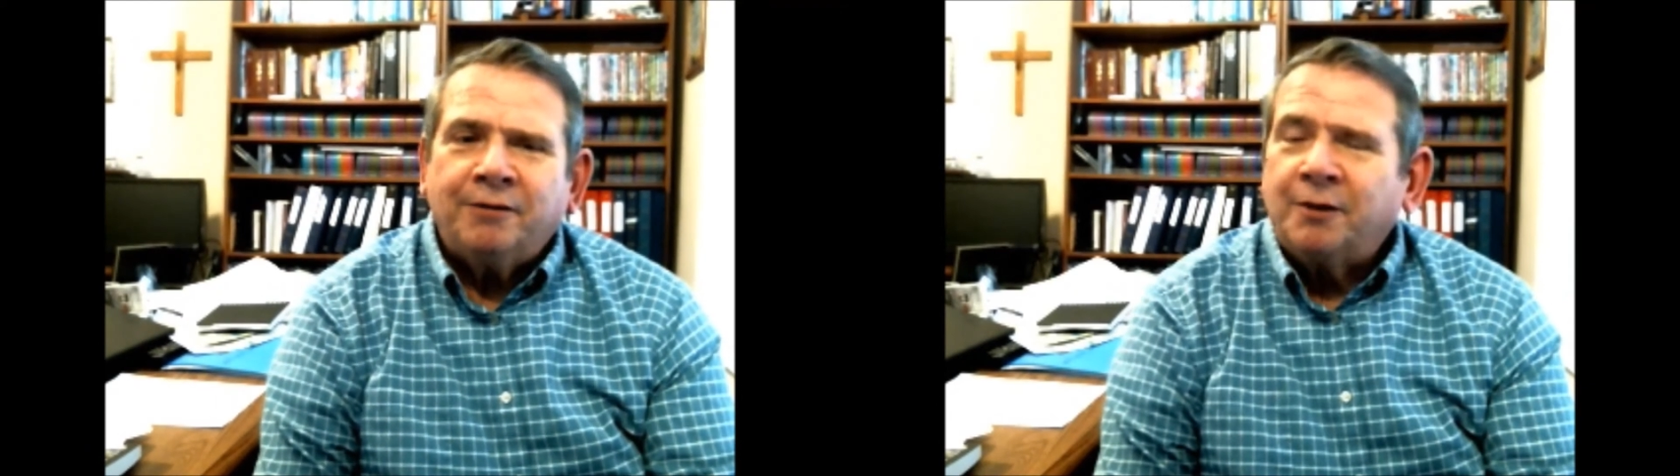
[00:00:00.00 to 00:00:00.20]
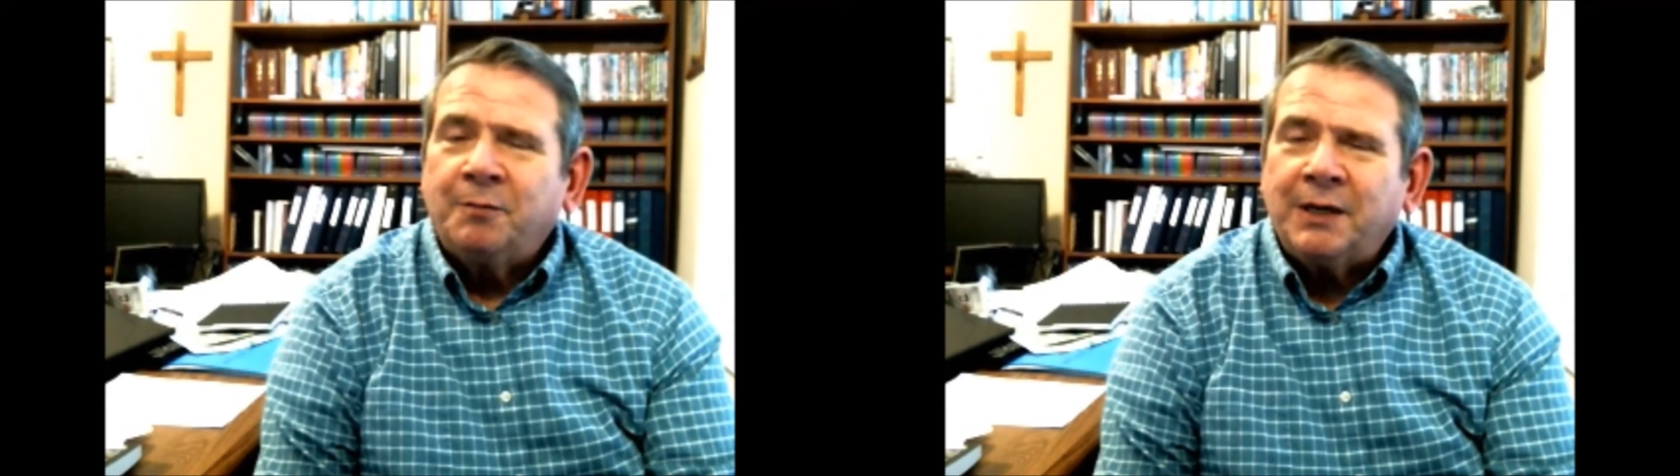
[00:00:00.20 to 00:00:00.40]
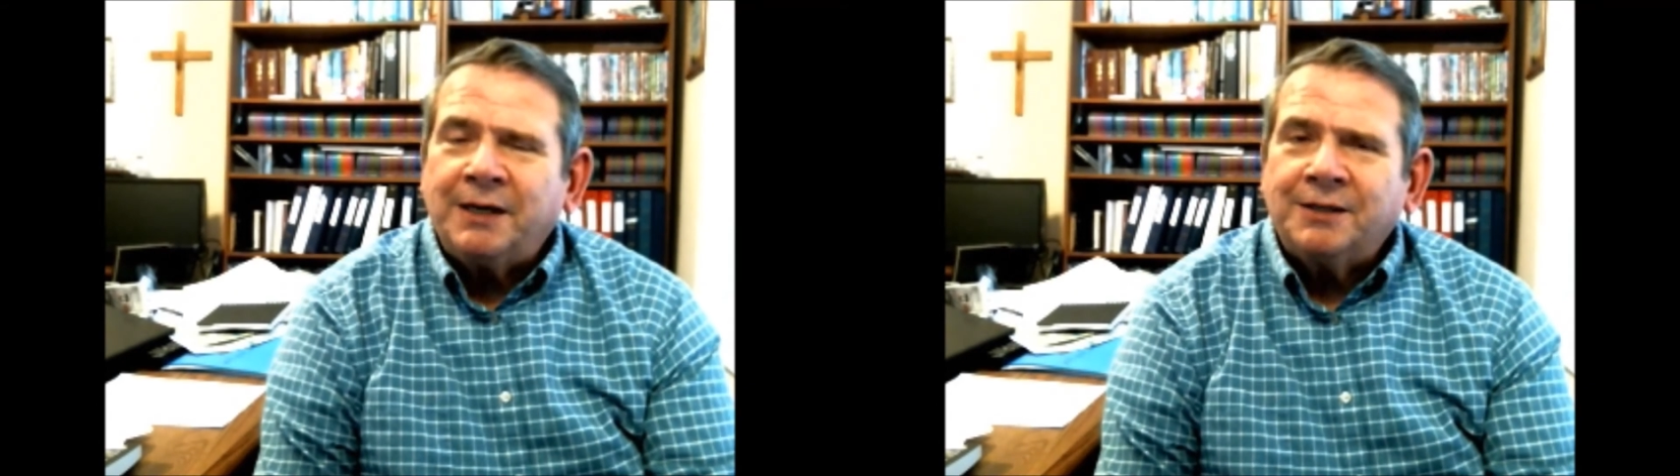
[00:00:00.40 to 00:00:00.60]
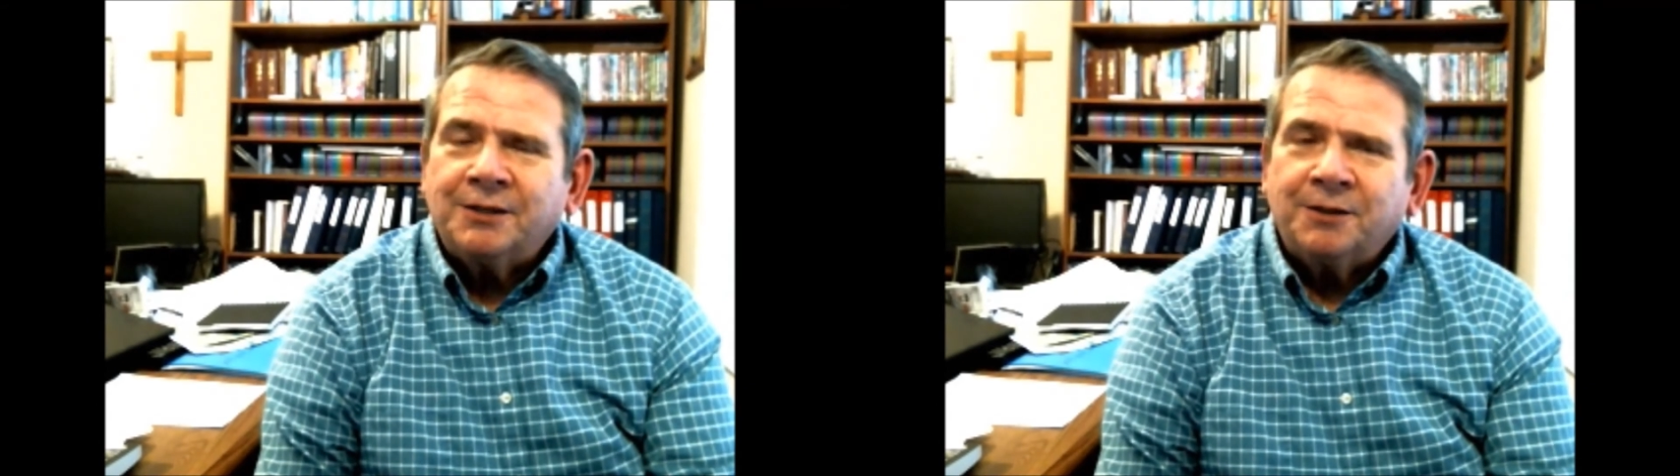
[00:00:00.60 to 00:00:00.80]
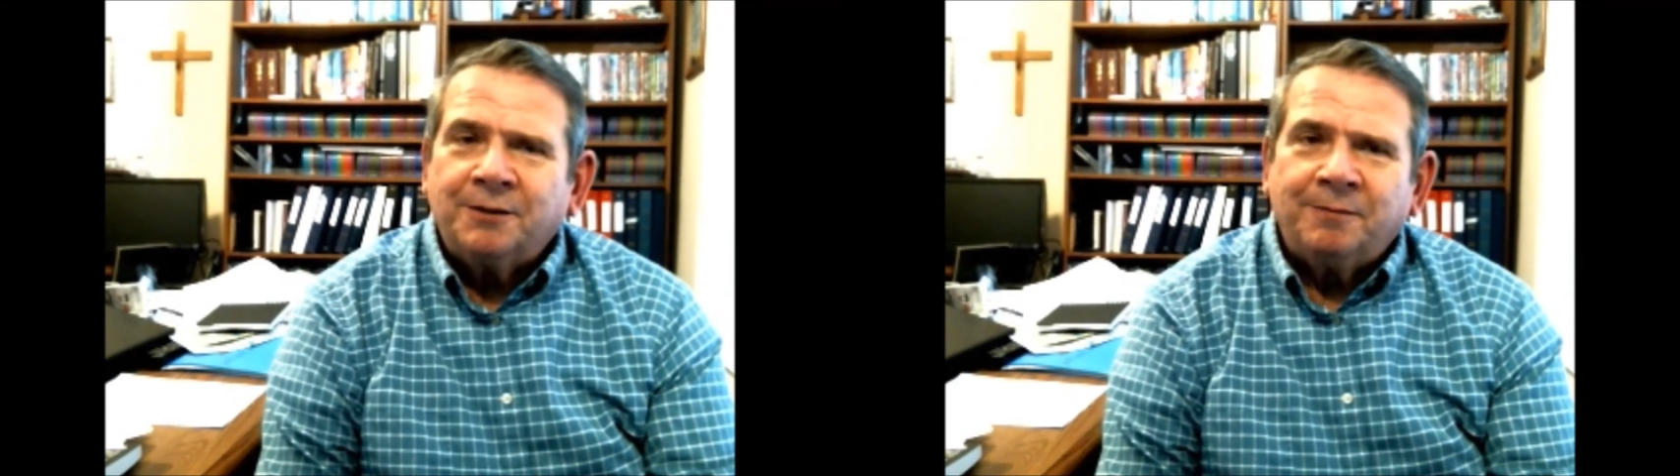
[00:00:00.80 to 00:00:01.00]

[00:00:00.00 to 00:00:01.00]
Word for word: for peace.